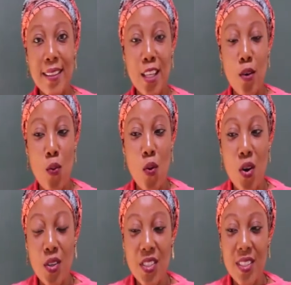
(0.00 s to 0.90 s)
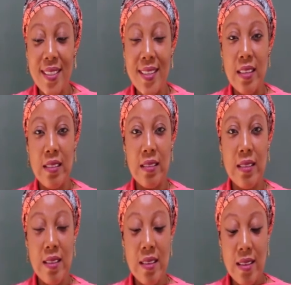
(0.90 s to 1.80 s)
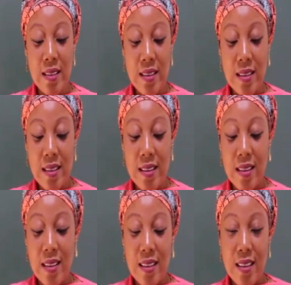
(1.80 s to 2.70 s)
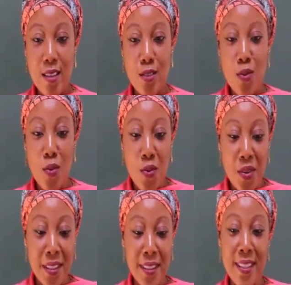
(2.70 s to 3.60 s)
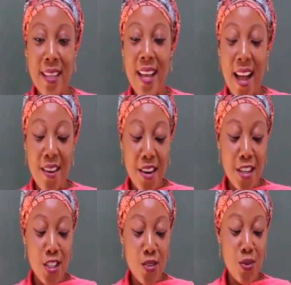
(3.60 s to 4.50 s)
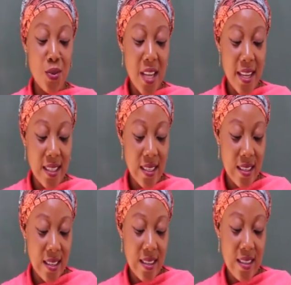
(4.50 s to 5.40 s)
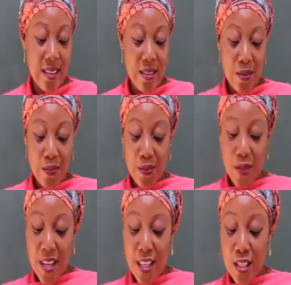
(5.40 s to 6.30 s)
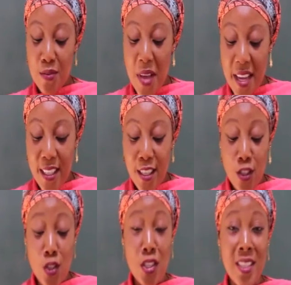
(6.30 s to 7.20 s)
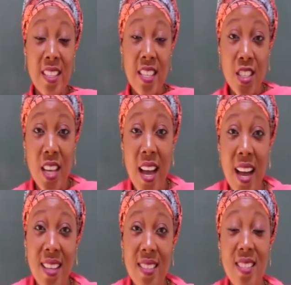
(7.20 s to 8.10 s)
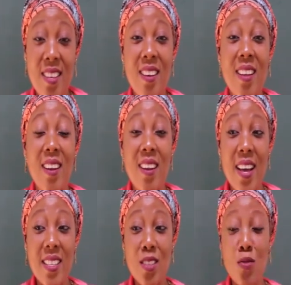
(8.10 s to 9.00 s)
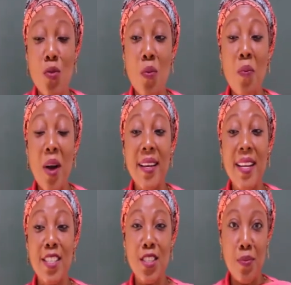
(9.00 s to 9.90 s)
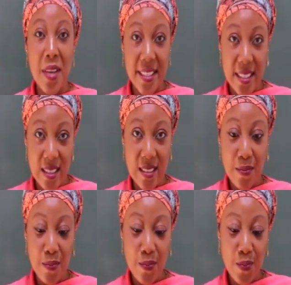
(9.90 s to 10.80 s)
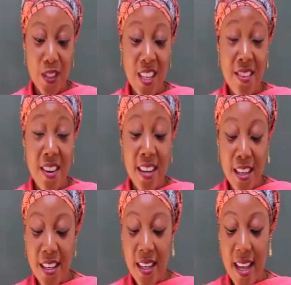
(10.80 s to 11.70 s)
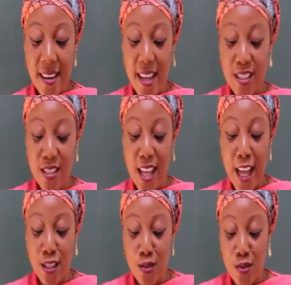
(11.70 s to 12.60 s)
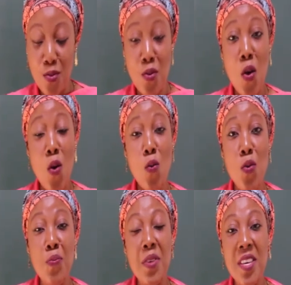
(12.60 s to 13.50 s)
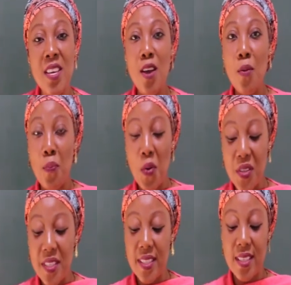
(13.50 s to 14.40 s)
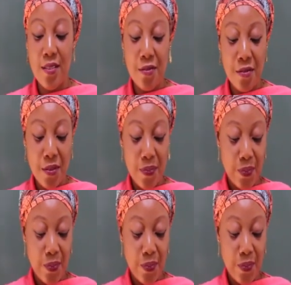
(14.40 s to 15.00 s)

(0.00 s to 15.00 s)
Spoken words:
they watch, they see, so they are ready to learn. It makes the teacher has the classroom management. The learner's attitude will be positive.